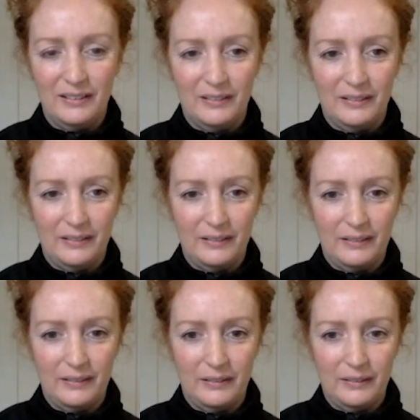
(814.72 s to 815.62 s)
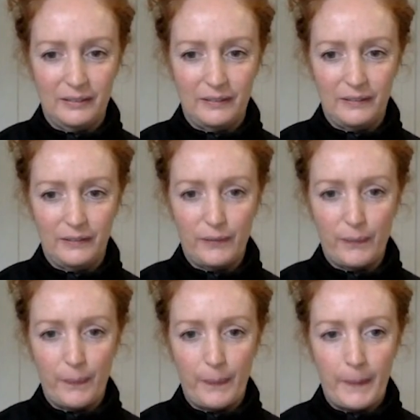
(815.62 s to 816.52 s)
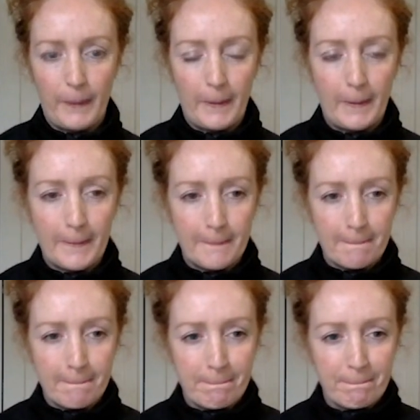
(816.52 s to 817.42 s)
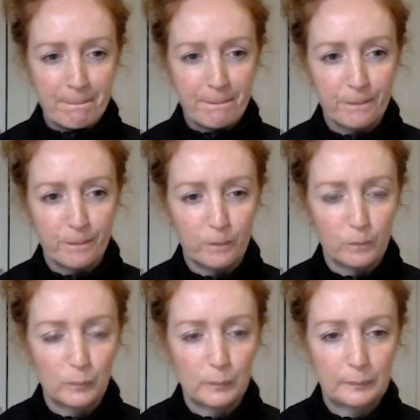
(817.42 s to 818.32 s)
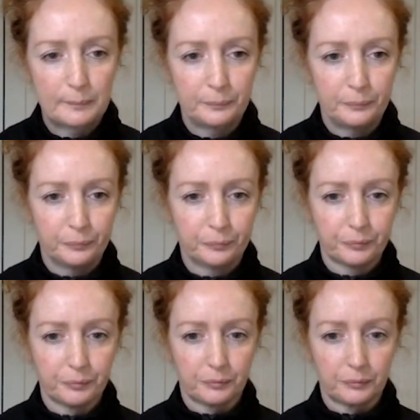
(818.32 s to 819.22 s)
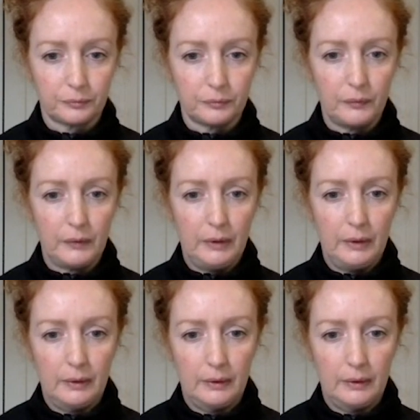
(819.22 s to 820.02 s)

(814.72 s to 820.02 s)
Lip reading: [no speech]